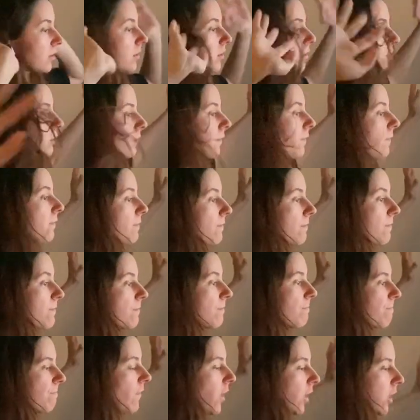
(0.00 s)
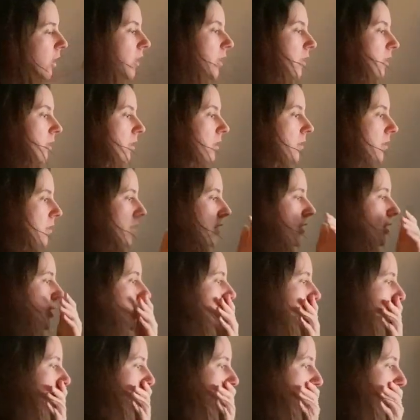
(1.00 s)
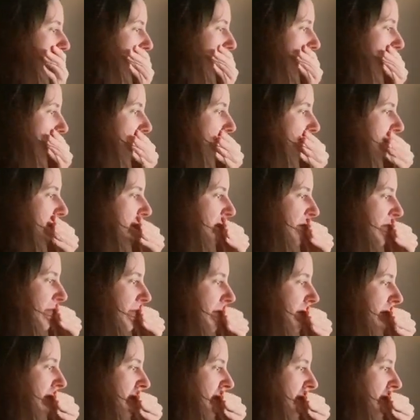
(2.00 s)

The communication with this company, though, I guess I was